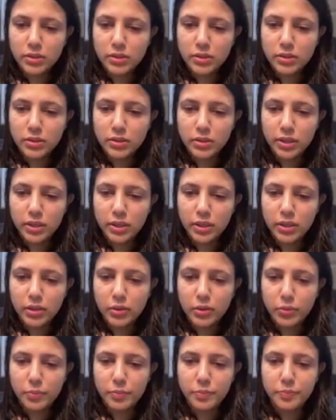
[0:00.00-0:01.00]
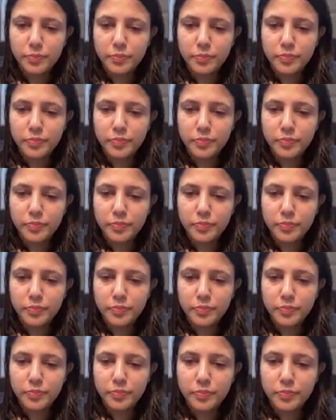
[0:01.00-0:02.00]
Learning algo.
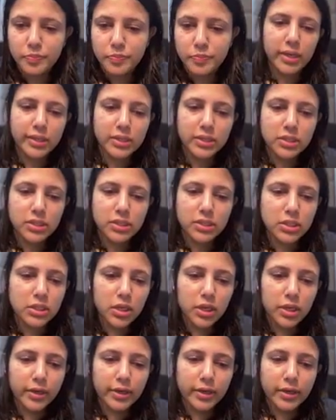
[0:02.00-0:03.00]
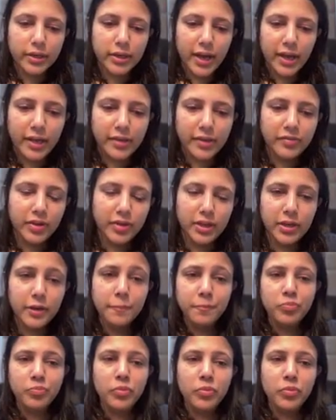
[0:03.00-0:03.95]
Okay, so let's dive in.